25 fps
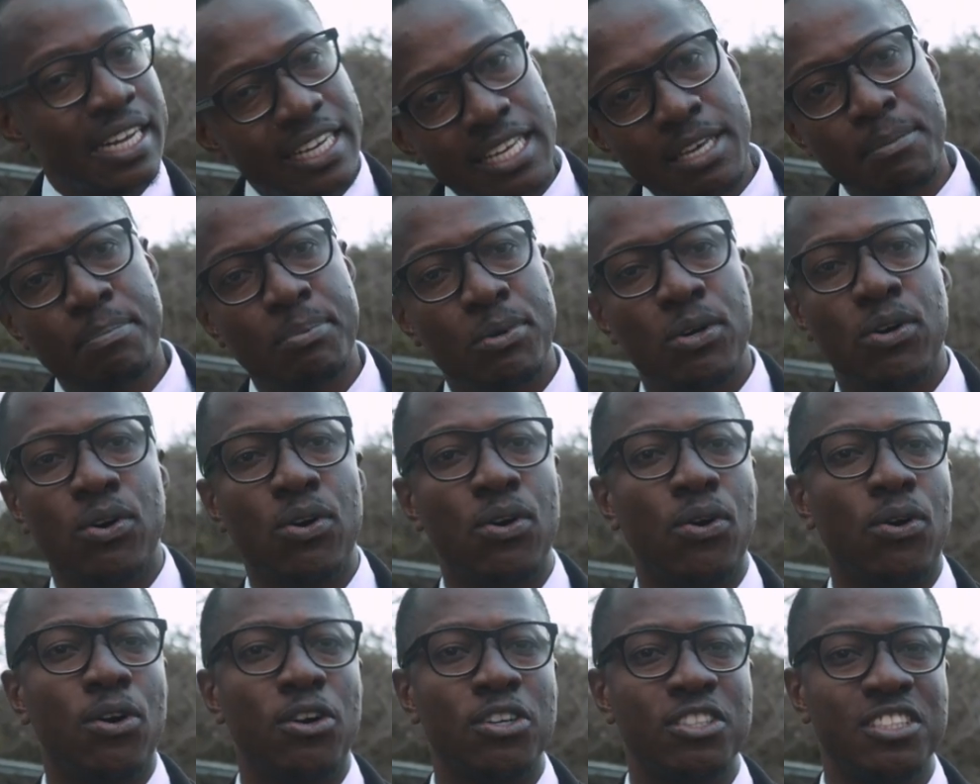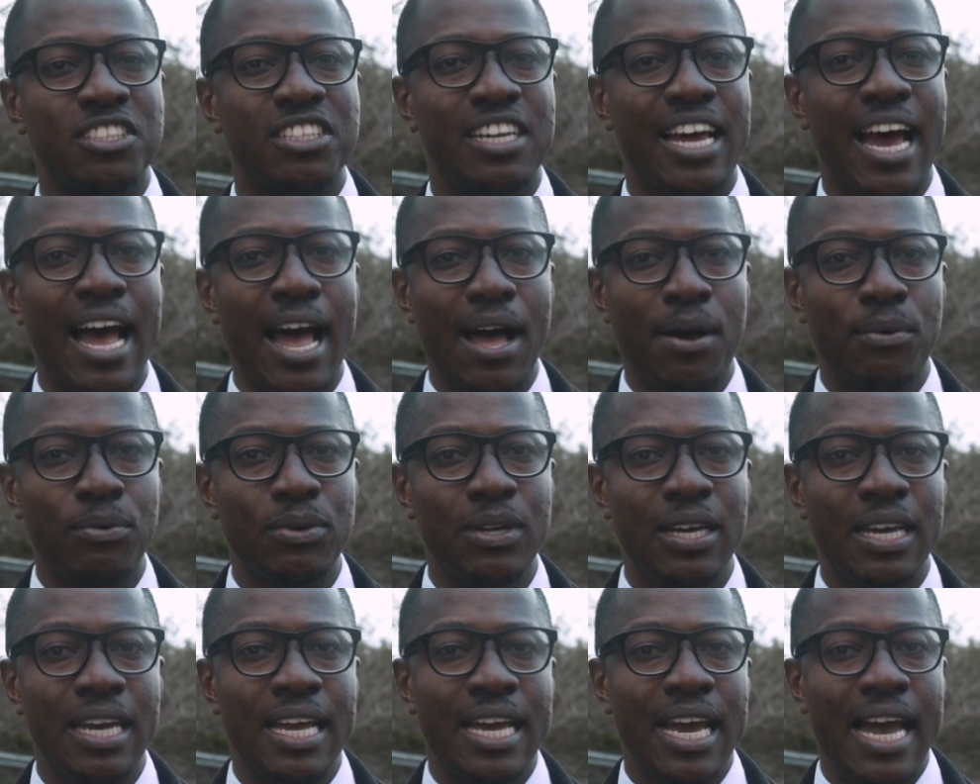keep your costs
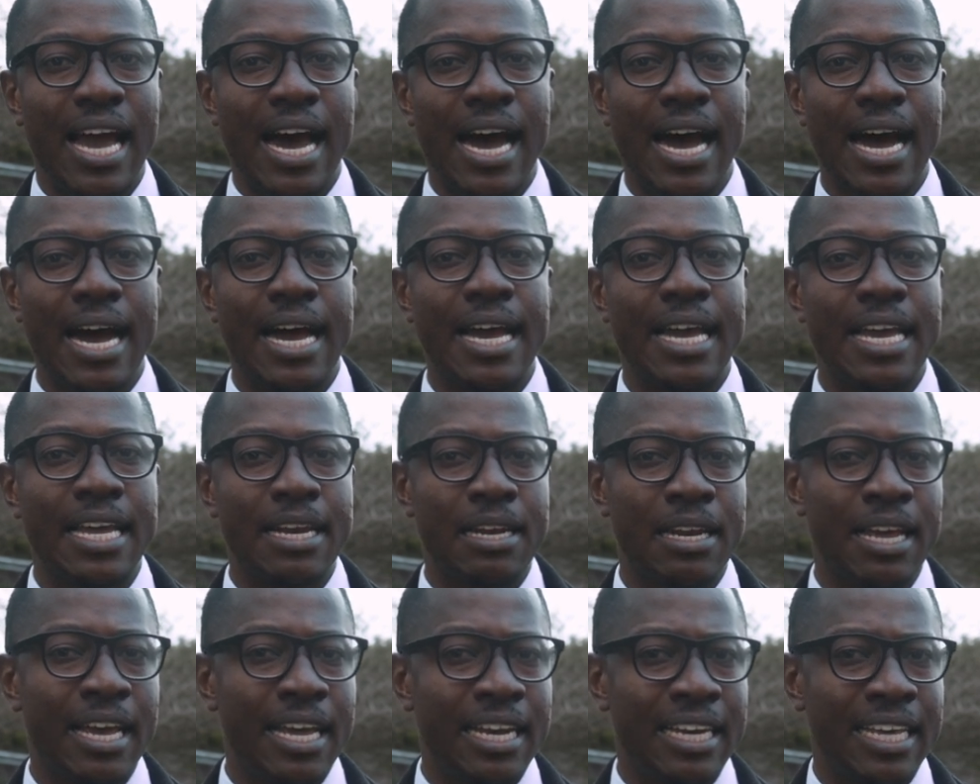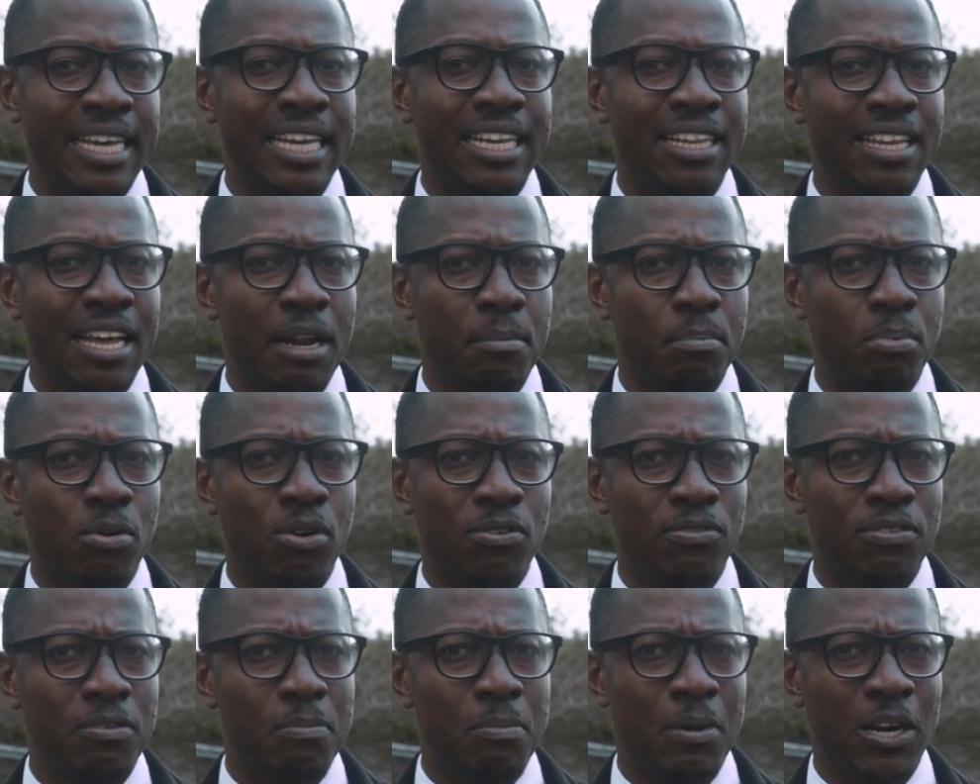down uh, and, and hit that
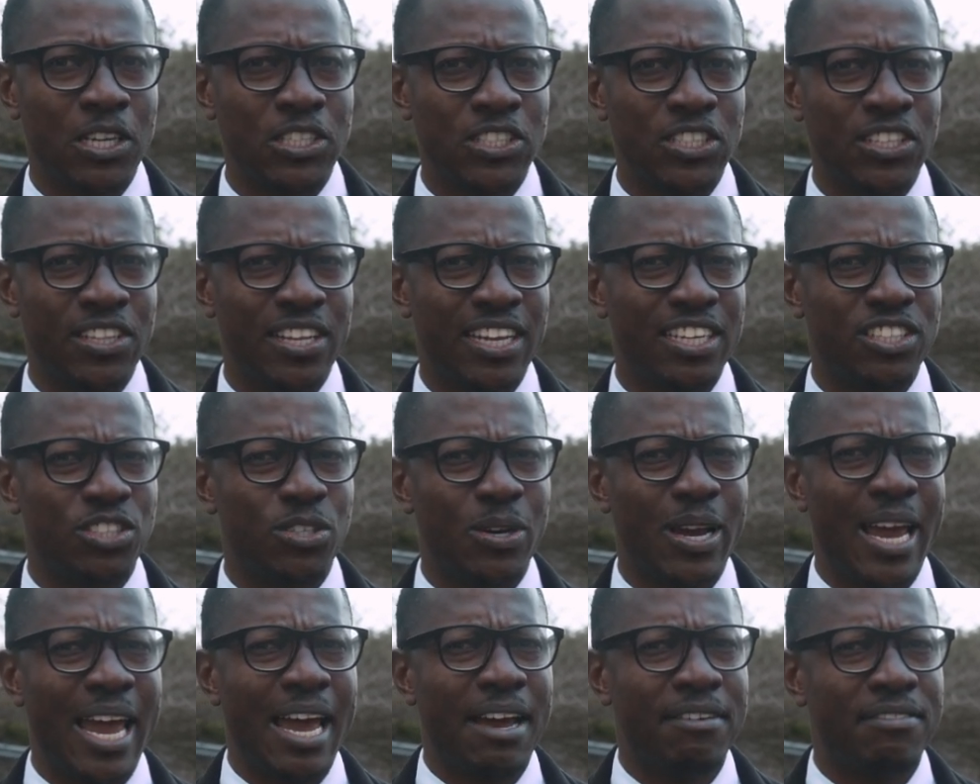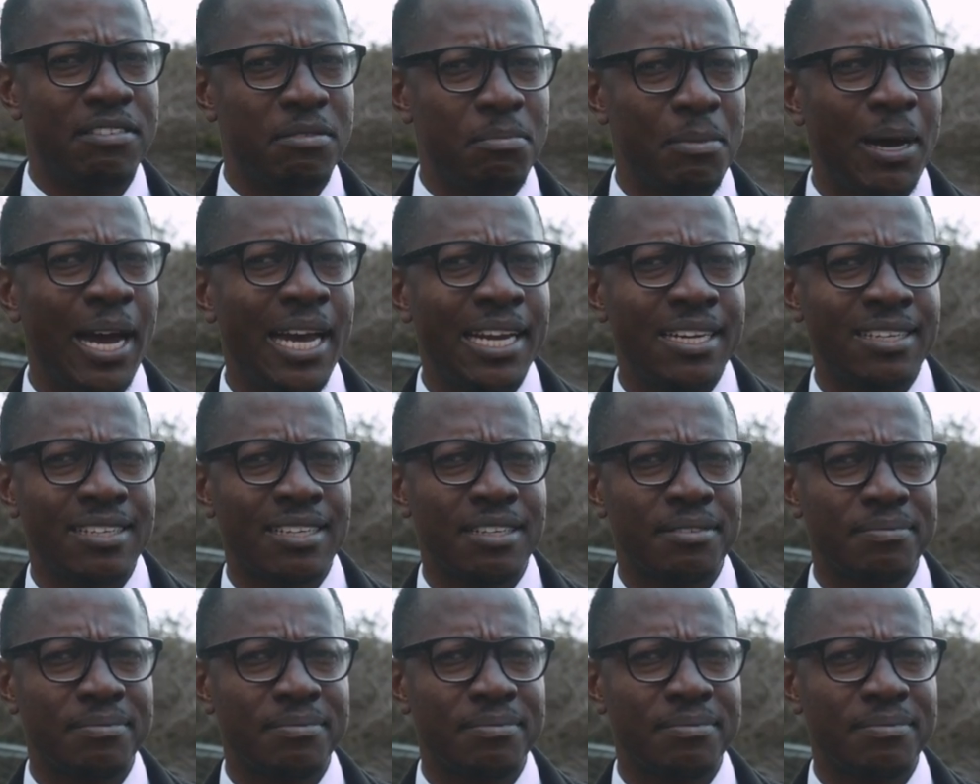profit margin that you have in mind.